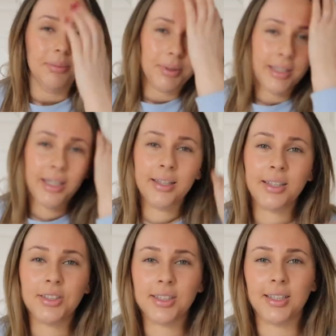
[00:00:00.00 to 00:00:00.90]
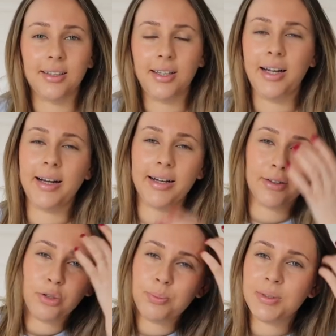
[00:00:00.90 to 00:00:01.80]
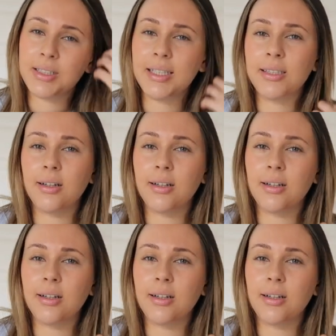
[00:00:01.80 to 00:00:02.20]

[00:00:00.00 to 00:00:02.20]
But yeah, that's just a little hair update.